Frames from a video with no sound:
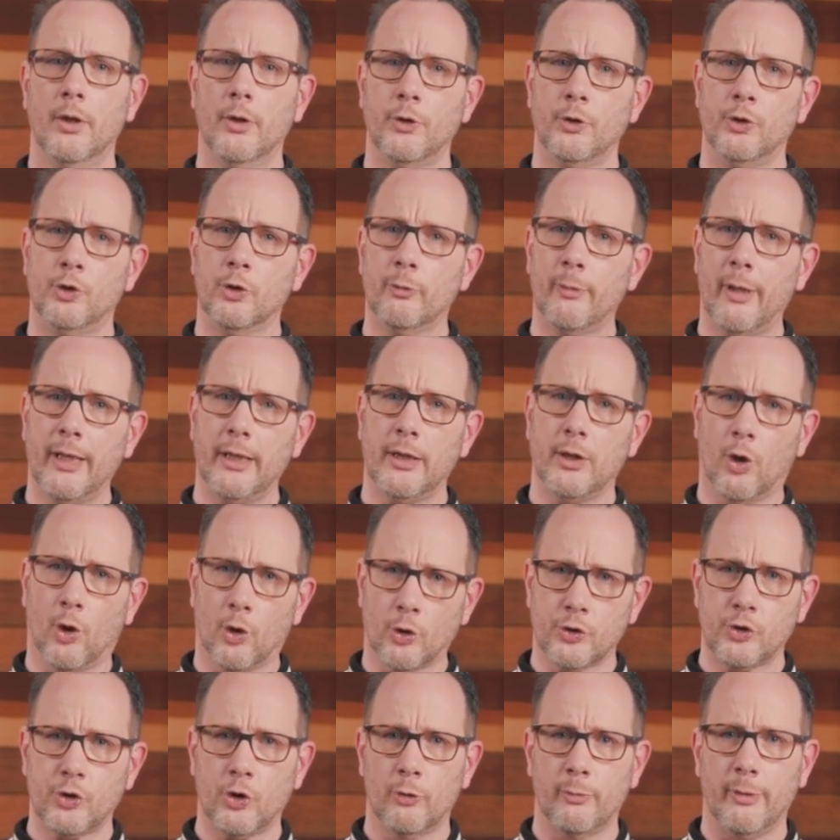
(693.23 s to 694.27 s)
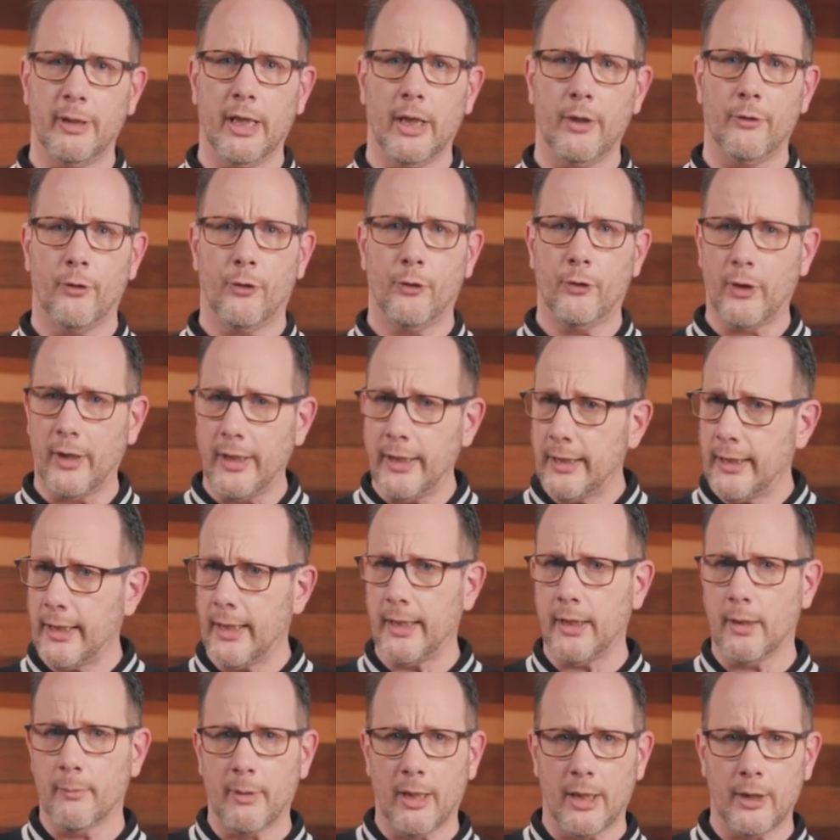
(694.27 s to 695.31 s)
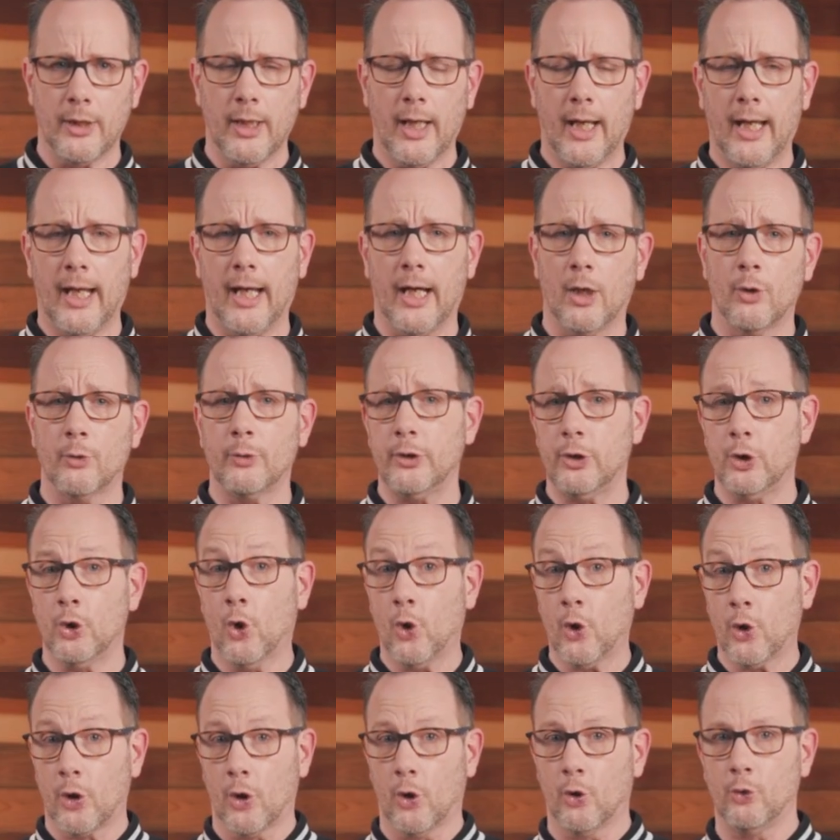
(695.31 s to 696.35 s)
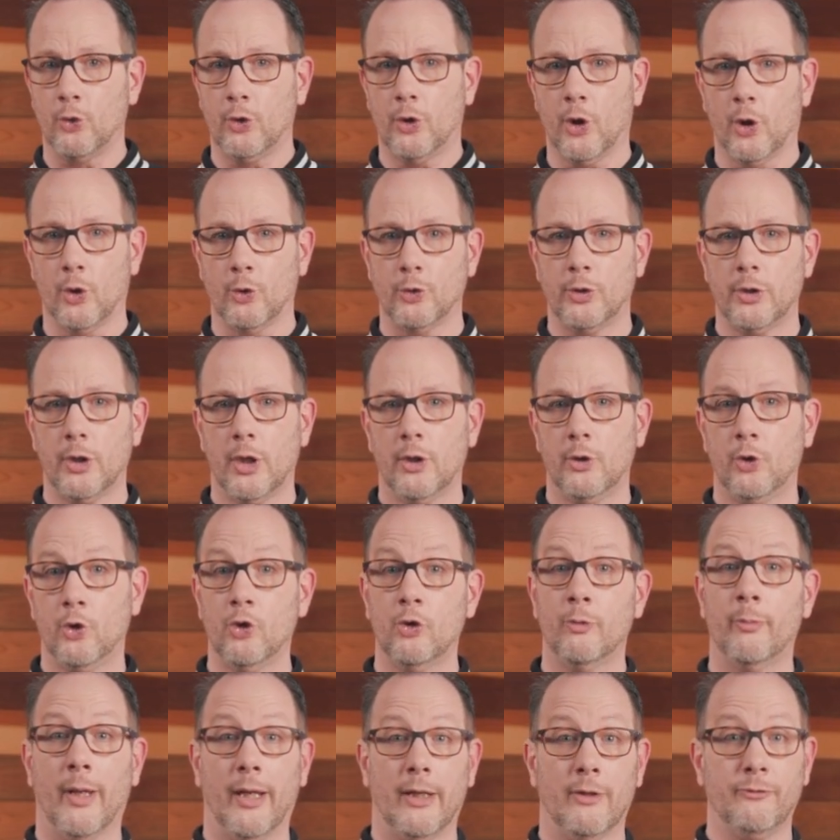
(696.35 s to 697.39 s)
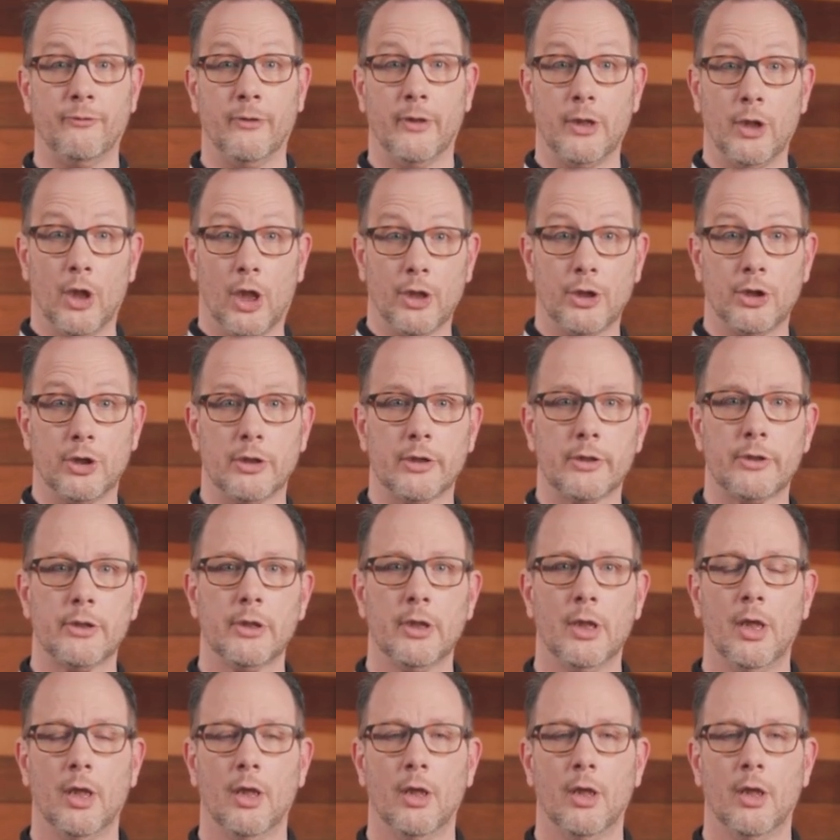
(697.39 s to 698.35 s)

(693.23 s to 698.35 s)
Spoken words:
You may also begin thinking about how your own code could benefit others.